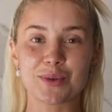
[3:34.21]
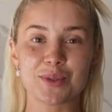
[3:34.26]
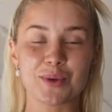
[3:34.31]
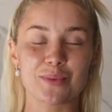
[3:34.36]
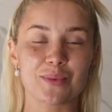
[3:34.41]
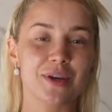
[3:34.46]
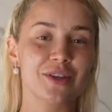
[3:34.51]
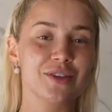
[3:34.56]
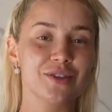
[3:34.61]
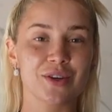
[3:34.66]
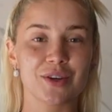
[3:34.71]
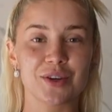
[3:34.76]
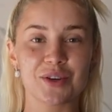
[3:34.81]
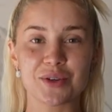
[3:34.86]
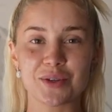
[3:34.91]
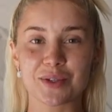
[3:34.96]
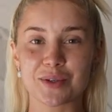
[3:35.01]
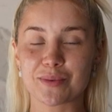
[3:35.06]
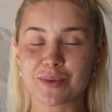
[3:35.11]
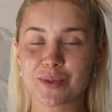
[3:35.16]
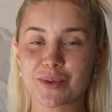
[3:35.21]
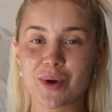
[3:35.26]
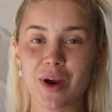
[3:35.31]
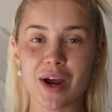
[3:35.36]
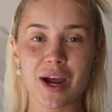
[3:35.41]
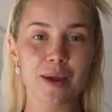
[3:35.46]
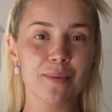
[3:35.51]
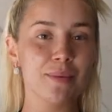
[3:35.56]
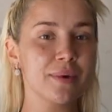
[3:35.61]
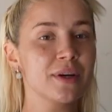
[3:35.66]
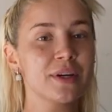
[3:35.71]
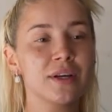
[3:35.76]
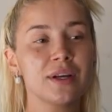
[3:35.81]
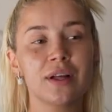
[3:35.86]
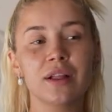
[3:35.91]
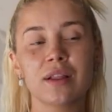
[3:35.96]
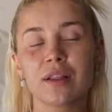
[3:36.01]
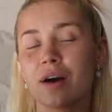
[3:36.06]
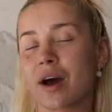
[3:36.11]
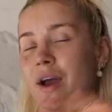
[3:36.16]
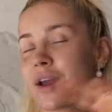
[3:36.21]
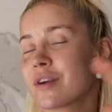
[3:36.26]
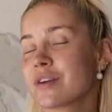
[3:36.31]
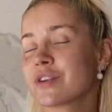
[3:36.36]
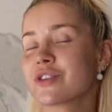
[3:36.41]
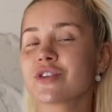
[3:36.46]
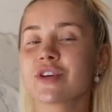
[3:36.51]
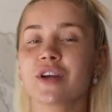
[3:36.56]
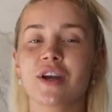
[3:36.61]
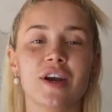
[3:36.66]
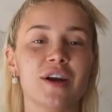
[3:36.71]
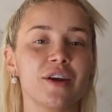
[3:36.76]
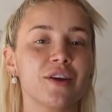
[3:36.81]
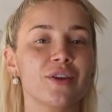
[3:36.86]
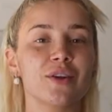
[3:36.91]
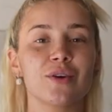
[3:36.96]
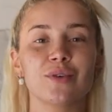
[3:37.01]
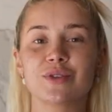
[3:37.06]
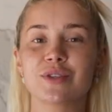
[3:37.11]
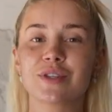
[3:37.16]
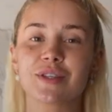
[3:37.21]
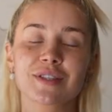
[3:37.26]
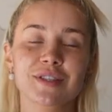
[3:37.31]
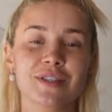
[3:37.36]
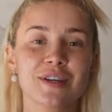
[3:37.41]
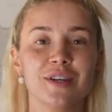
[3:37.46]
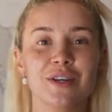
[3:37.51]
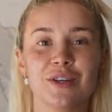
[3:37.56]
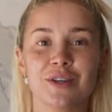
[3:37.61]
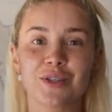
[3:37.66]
So make sure you subscribe, like, share, you know, just